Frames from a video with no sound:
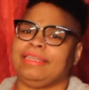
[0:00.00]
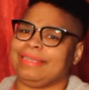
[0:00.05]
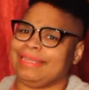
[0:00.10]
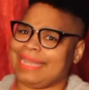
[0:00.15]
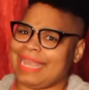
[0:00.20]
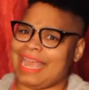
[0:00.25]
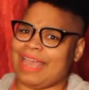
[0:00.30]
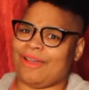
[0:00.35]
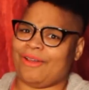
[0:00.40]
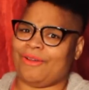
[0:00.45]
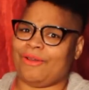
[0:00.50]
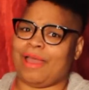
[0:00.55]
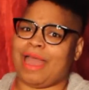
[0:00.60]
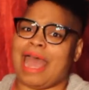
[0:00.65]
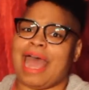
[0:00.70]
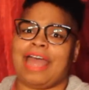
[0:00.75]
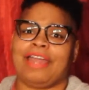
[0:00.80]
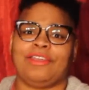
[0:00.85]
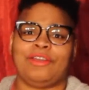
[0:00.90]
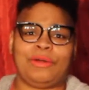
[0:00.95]
Now,
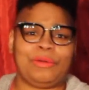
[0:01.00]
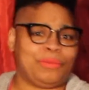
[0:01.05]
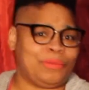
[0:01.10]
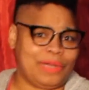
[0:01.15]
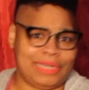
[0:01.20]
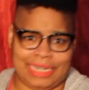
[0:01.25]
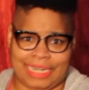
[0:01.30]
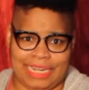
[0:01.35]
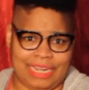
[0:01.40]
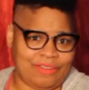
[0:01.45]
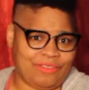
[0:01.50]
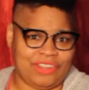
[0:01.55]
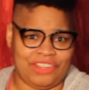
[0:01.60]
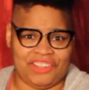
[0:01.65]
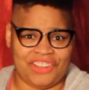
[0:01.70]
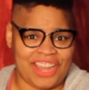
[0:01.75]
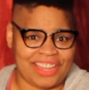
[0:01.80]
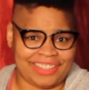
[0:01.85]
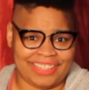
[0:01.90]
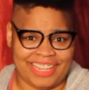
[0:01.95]
I don't want to get
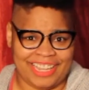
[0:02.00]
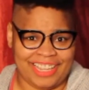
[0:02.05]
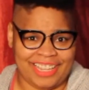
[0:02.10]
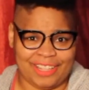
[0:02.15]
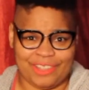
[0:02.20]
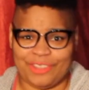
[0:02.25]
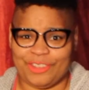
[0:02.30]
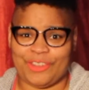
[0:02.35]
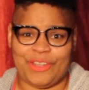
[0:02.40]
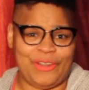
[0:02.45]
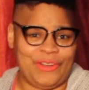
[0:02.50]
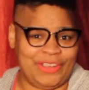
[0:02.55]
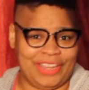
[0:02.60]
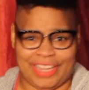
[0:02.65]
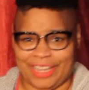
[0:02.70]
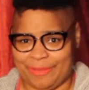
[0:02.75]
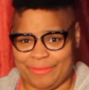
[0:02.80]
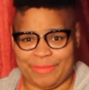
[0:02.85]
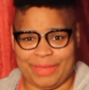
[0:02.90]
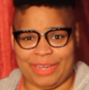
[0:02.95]
rejected. Don't
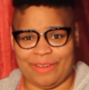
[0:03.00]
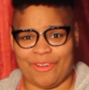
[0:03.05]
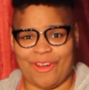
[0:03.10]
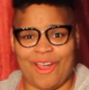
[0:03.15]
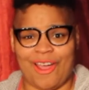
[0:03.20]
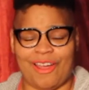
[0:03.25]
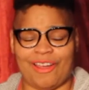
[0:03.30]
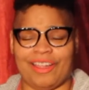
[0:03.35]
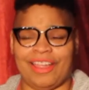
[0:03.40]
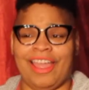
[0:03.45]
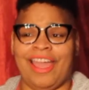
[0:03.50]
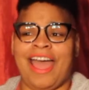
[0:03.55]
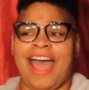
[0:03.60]
get me wrong.